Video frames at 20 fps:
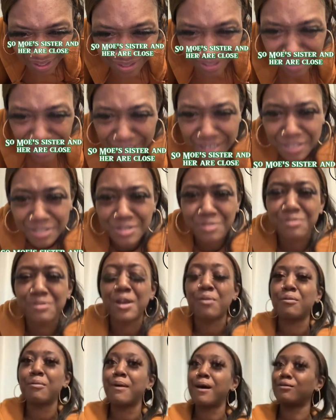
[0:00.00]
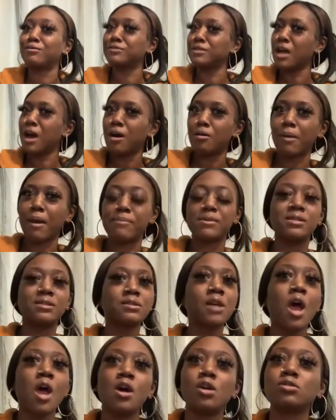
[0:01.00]
until the end of the school year with Mom? No, baby.
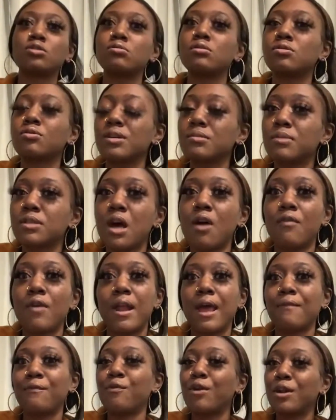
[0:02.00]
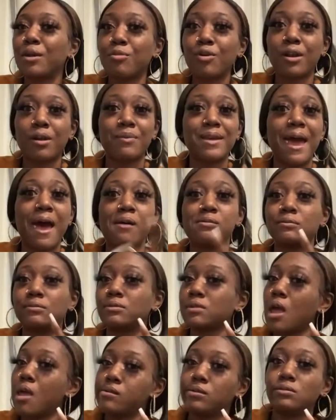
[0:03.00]
As soon as Christmas over at like 4 in the morning, we out.
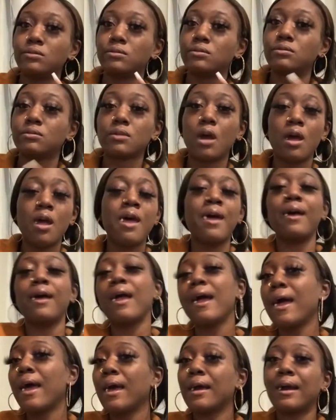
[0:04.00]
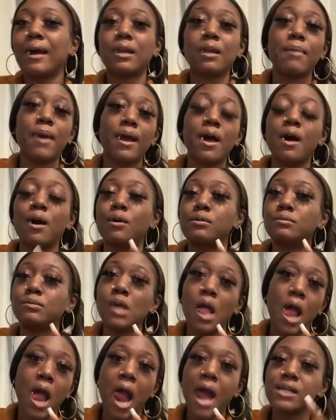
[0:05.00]
Gotta get back home.
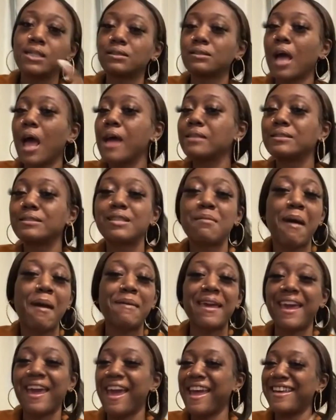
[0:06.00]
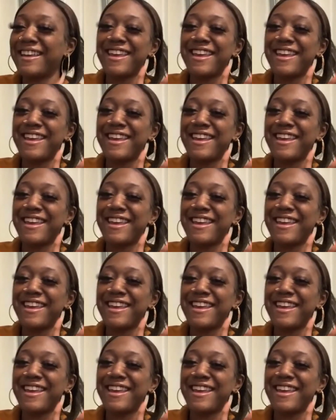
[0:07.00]
To my man.